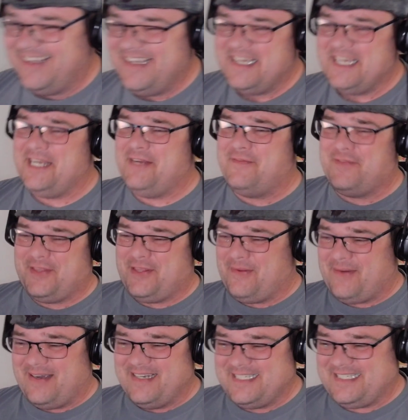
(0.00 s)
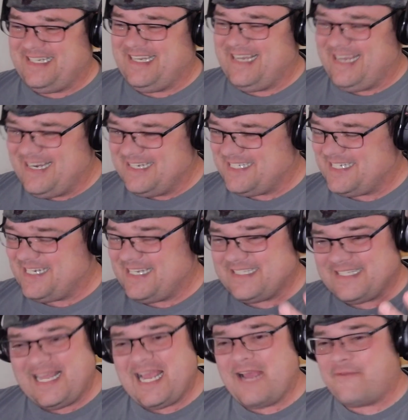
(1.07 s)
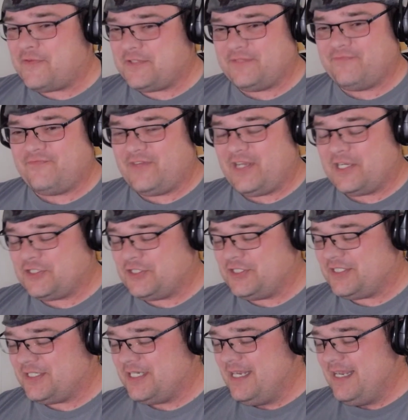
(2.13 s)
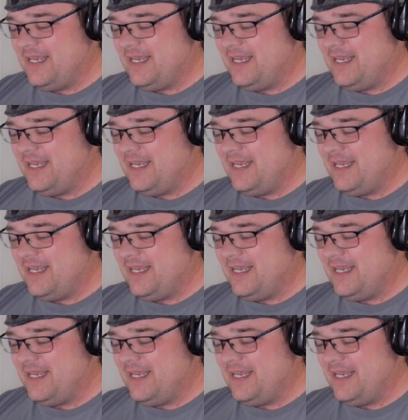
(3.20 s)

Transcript: Even though Icy hates it, his laugh is infectious.